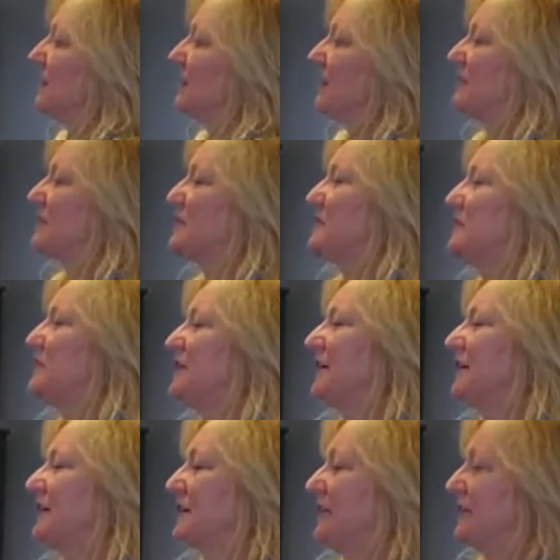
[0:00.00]
If it's
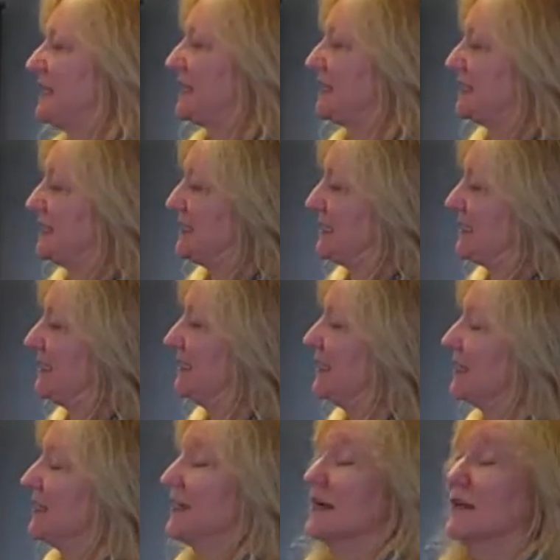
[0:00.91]
particularly dusty,
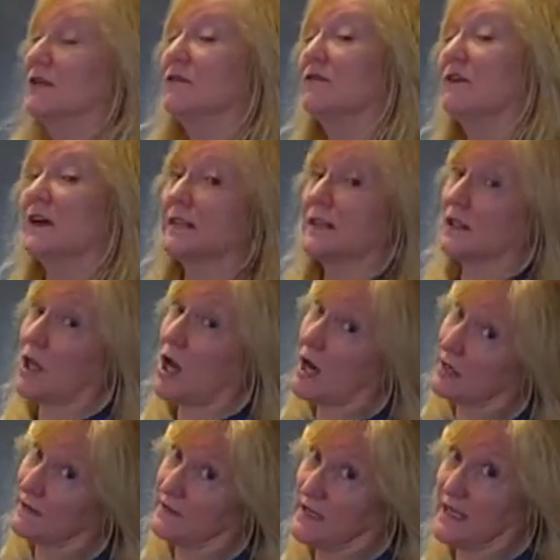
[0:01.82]
and you find a
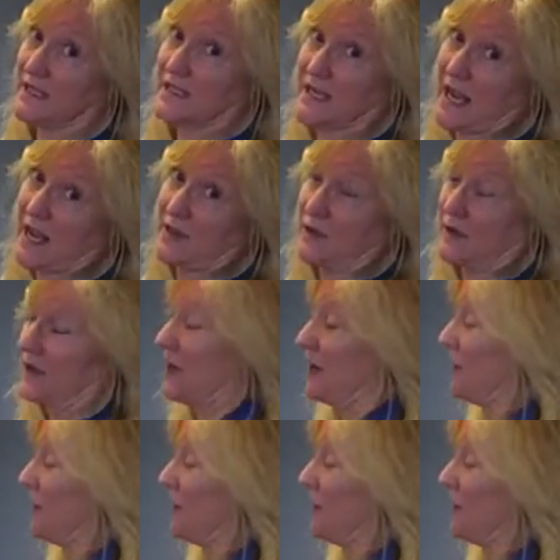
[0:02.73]
lot of dust gathering